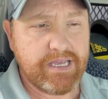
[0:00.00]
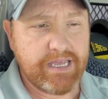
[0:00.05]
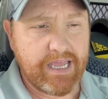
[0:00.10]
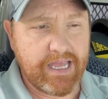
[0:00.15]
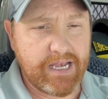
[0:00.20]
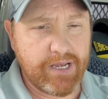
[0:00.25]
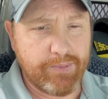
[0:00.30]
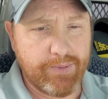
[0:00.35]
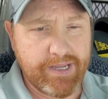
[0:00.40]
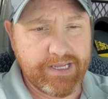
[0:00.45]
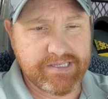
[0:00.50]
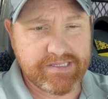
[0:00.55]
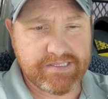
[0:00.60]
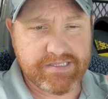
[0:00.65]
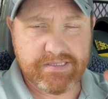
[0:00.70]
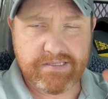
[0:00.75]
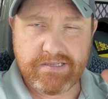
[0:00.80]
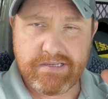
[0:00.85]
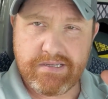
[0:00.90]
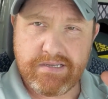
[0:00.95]

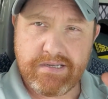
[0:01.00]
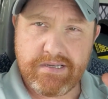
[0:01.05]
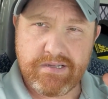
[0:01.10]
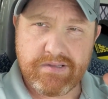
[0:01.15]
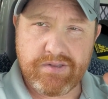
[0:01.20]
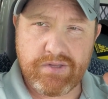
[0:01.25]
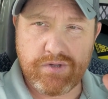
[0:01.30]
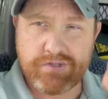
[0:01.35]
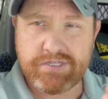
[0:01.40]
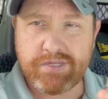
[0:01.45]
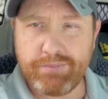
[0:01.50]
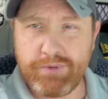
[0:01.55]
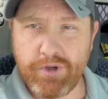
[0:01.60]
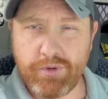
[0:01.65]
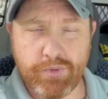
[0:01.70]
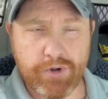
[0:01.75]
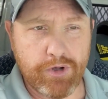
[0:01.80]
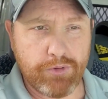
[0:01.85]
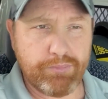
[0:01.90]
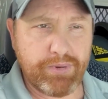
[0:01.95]
Anyways, those can be a
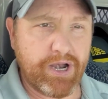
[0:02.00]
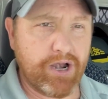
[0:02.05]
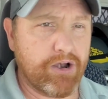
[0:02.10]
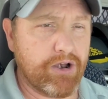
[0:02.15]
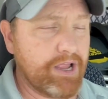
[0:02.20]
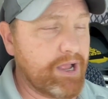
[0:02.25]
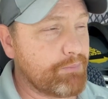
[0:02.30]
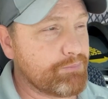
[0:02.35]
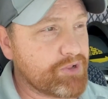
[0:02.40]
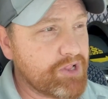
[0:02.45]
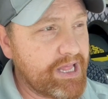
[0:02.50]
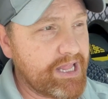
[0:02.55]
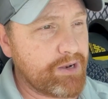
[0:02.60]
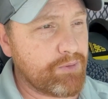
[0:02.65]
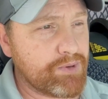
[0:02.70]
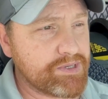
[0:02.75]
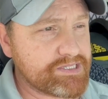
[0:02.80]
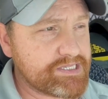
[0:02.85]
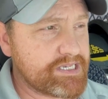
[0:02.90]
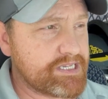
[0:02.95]
real bear. I'm glad it
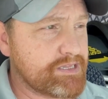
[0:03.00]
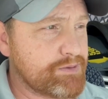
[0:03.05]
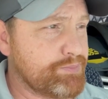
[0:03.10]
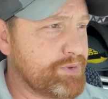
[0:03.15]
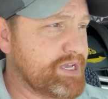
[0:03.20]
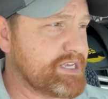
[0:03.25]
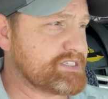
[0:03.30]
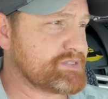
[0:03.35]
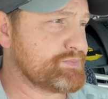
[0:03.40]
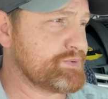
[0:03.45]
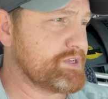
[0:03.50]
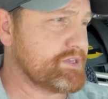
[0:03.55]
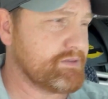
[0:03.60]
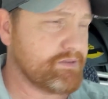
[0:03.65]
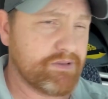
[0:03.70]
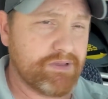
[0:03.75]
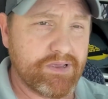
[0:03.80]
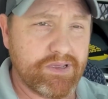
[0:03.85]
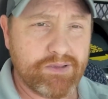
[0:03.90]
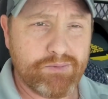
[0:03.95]
wasn't in the basement,
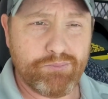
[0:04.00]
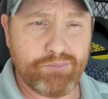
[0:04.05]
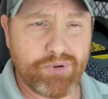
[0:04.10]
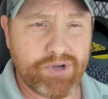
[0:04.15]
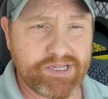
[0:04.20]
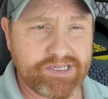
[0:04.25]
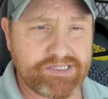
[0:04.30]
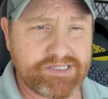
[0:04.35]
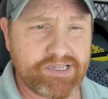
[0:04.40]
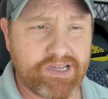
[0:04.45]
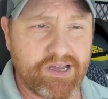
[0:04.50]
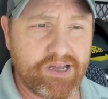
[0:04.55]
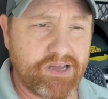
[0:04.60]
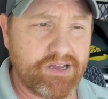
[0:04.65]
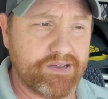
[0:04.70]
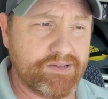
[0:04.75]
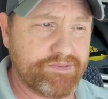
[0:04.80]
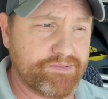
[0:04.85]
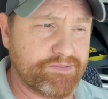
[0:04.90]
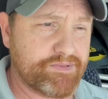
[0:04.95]
but
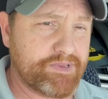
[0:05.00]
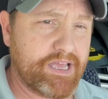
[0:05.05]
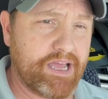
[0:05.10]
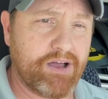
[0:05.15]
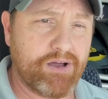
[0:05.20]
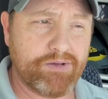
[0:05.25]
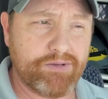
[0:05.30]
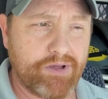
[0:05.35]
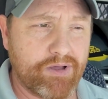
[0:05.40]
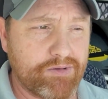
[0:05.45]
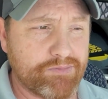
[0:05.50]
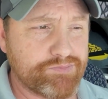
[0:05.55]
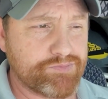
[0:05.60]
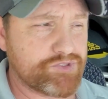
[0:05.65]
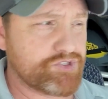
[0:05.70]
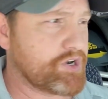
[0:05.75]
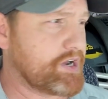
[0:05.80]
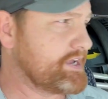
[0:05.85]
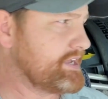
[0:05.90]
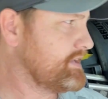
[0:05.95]
yeah, I'll
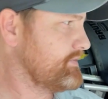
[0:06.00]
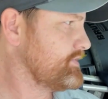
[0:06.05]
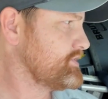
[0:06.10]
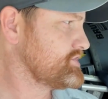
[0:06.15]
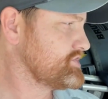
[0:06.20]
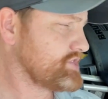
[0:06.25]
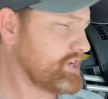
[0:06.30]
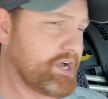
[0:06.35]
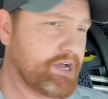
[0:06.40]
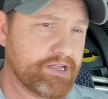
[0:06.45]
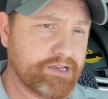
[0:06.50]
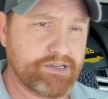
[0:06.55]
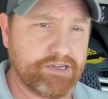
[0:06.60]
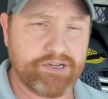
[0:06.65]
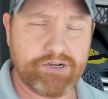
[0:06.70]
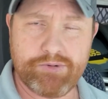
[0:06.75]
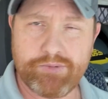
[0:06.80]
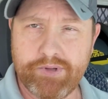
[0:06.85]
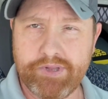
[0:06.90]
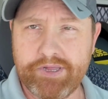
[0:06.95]
try and give a shot
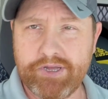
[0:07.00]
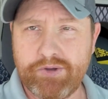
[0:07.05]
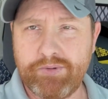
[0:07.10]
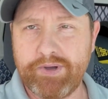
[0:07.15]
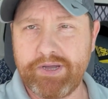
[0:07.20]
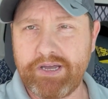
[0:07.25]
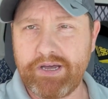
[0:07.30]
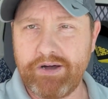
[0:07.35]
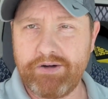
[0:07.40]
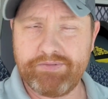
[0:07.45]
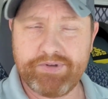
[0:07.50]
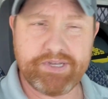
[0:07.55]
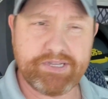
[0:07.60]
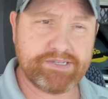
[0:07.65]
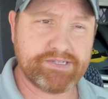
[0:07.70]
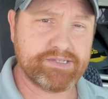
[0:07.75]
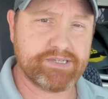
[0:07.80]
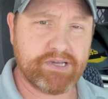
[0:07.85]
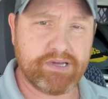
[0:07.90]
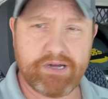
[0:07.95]
here really quick of
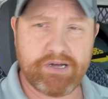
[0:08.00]
it.